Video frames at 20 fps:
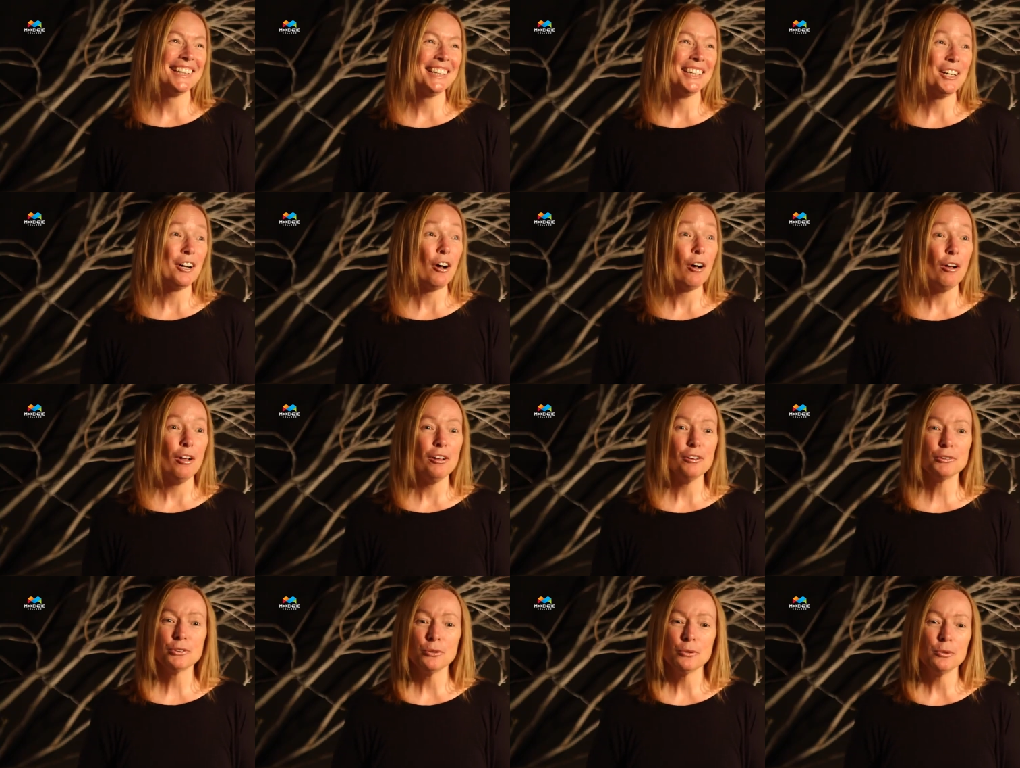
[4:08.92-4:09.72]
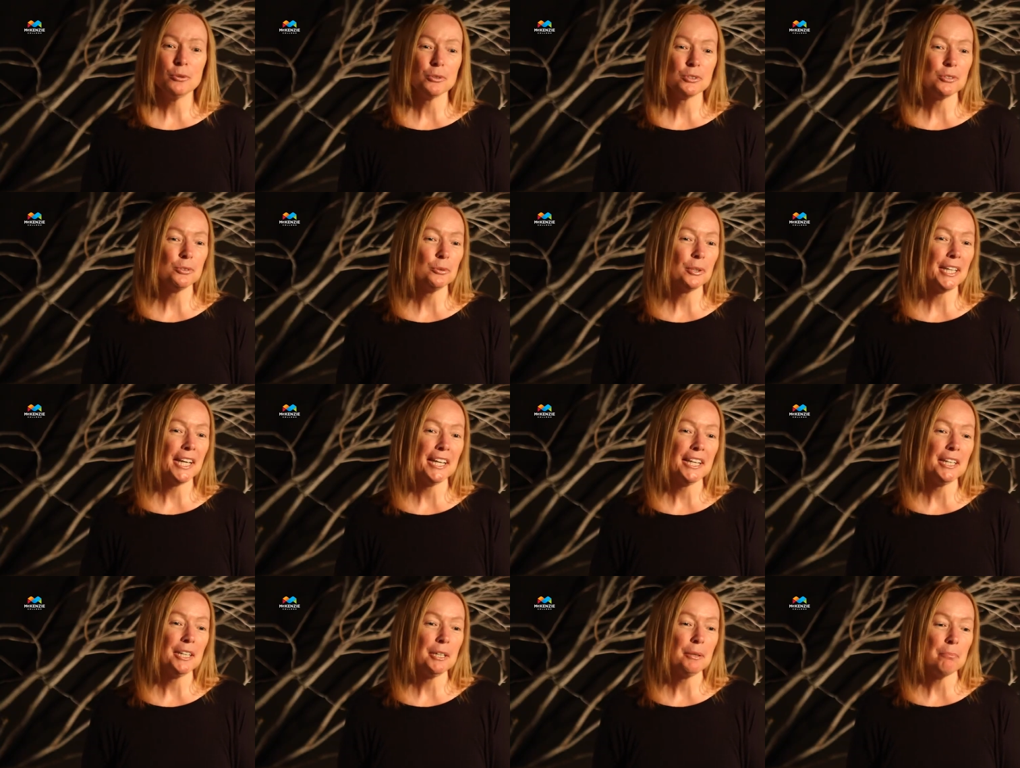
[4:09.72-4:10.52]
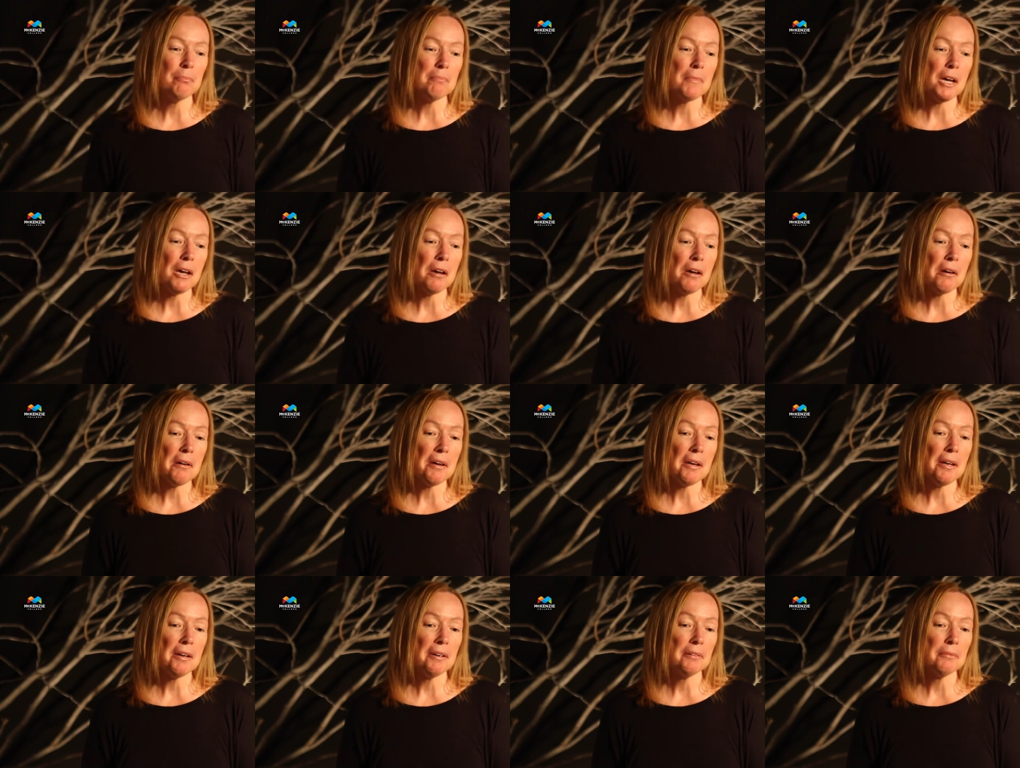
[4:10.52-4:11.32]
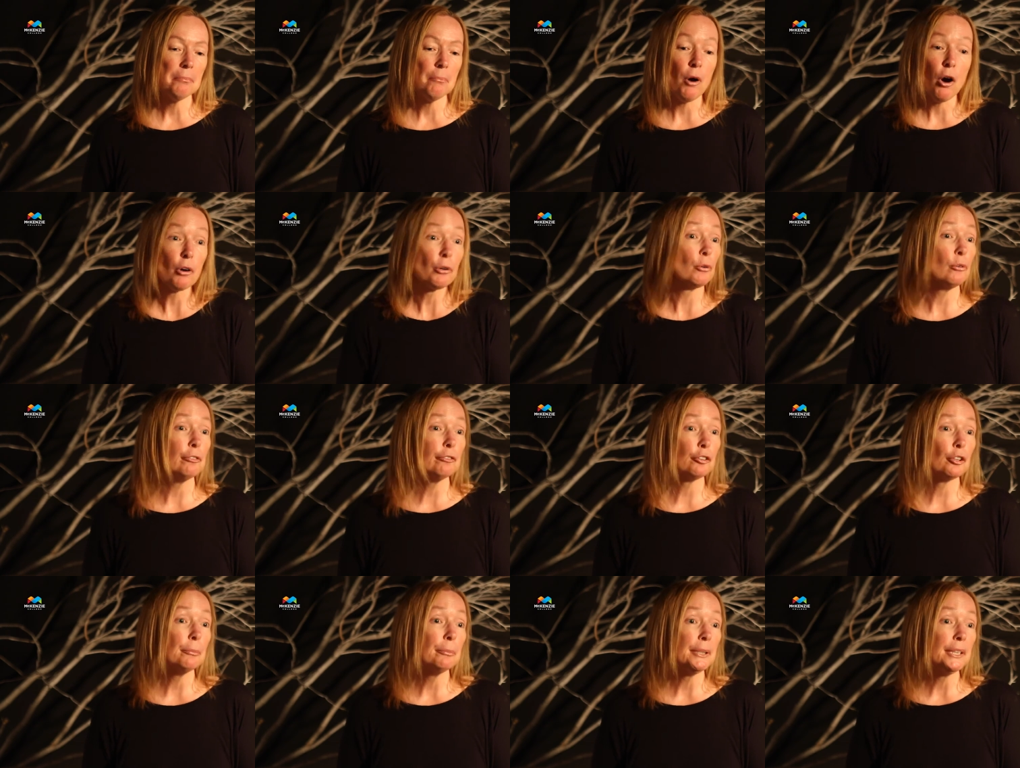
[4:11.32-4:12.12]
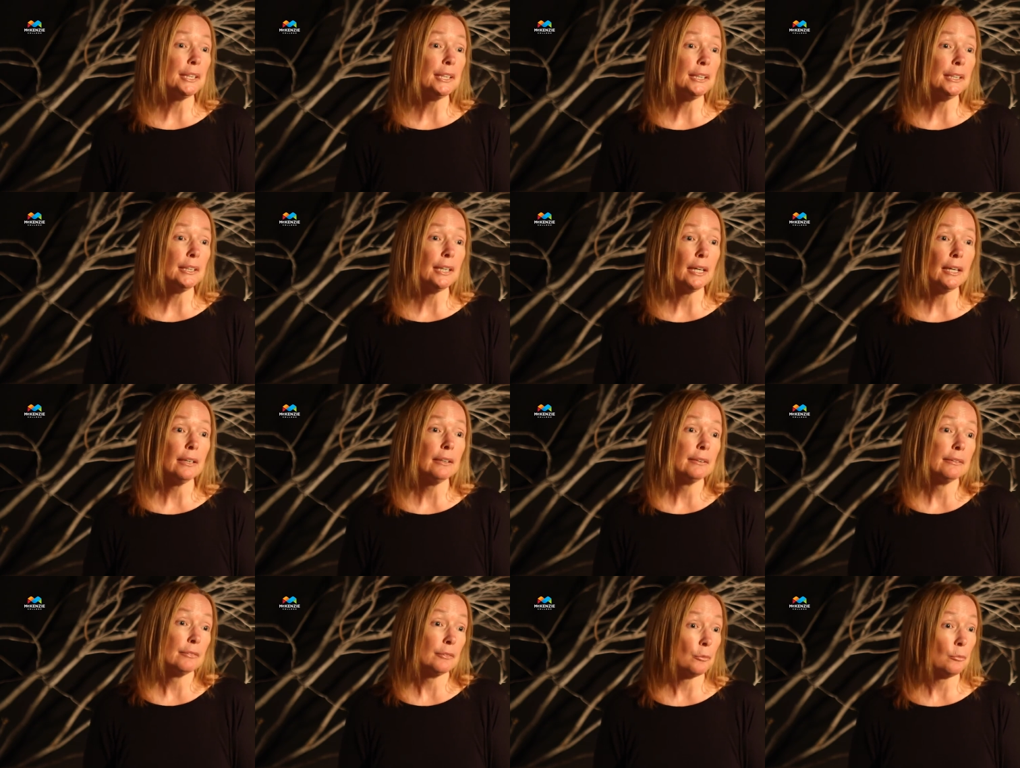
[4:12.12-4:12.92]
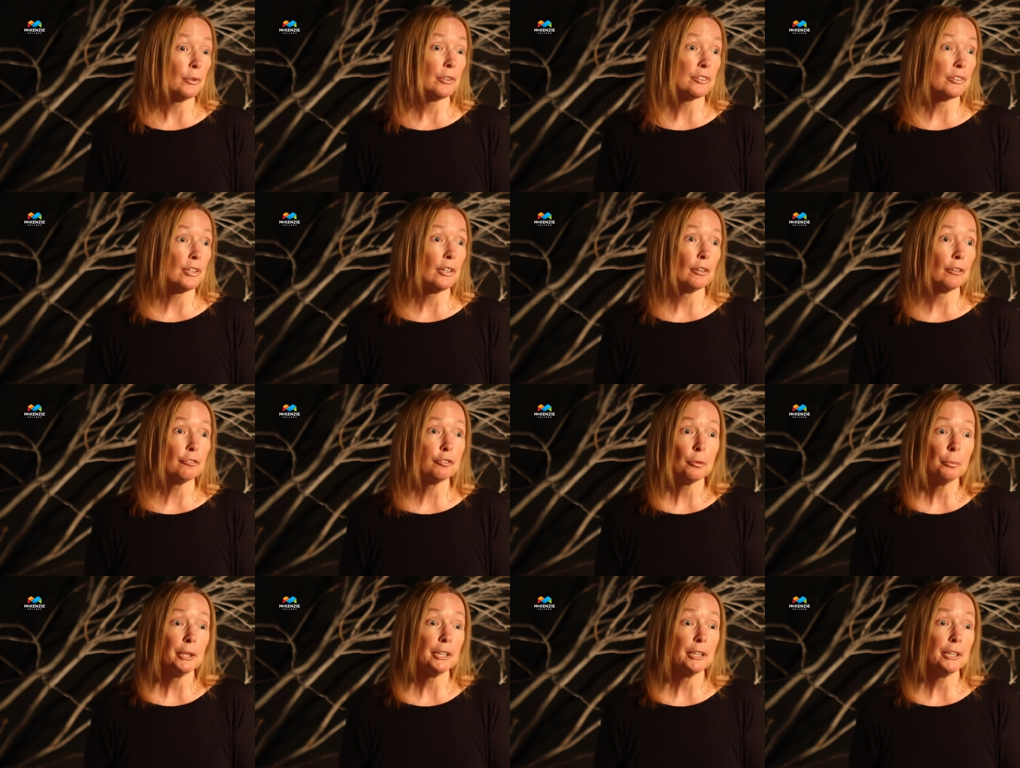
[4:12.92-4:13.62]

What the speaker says: all those who came and modeled for me and was there for